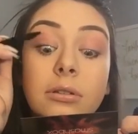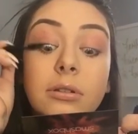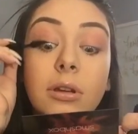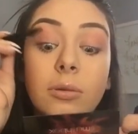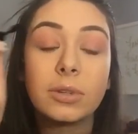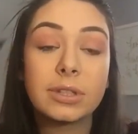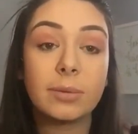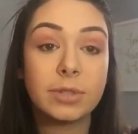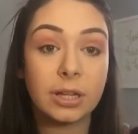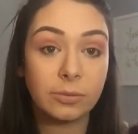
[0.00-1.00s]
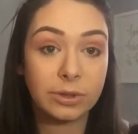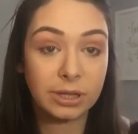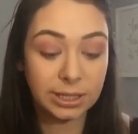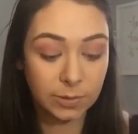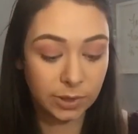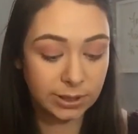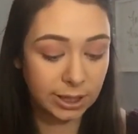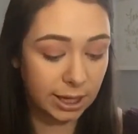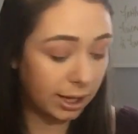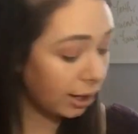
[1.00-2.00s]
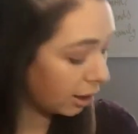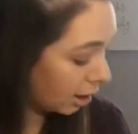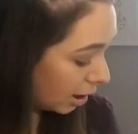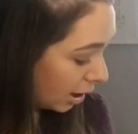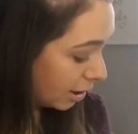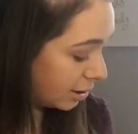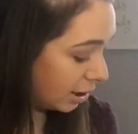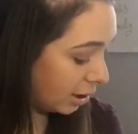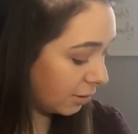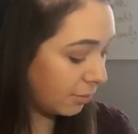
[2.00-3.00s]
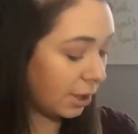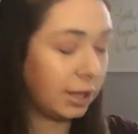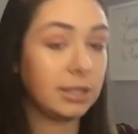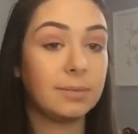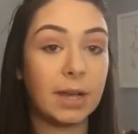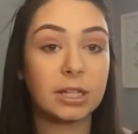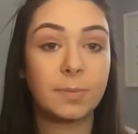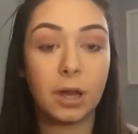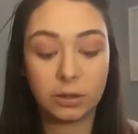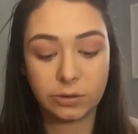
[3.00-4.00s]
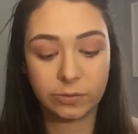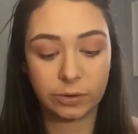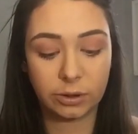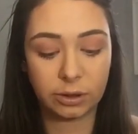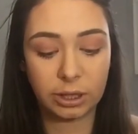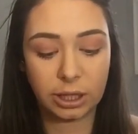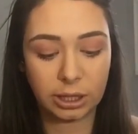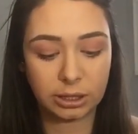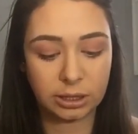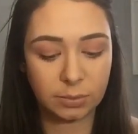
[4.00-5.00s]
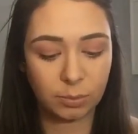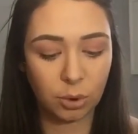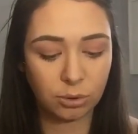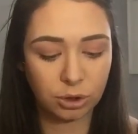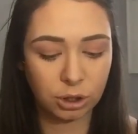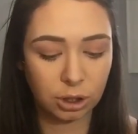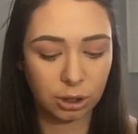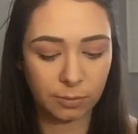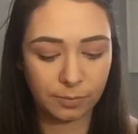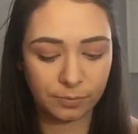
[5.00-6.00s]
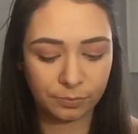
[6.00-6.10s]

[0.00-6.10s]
So once I'm done with Lise Watier, I take my Smashbox Full Exposure.